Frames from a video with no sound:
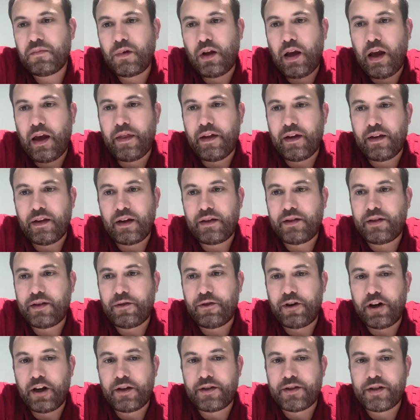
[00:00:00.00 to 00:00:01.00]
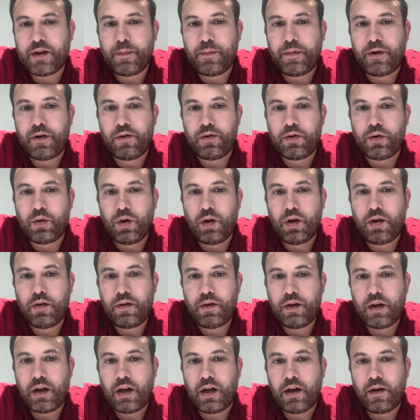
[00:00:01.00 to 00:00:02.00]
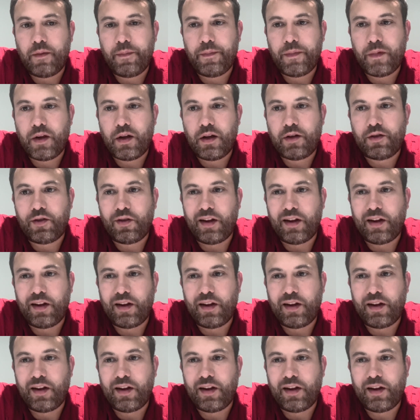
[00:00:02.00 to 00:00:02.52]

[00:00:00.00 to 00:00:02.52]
I think that's a very simple rule. And